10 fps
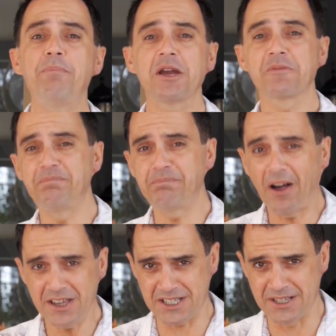The Big
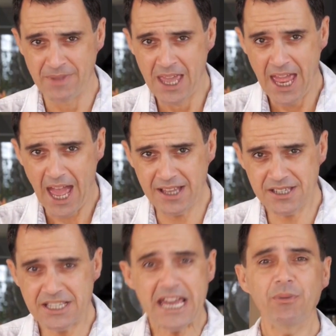Bite.
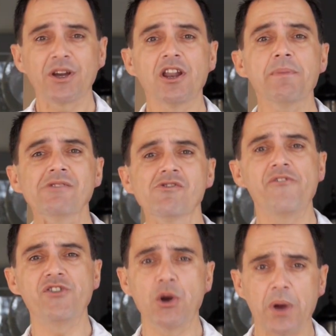And today we're going to be
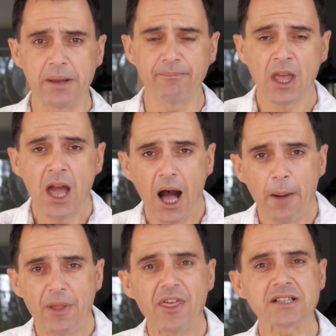reviewing
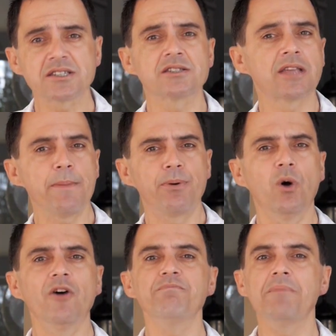um, that
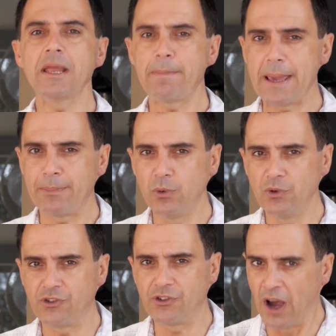staple of many
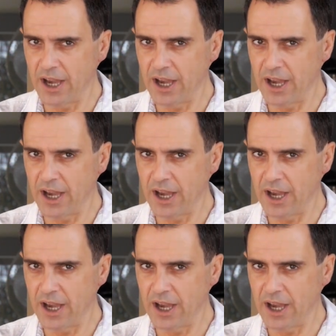people's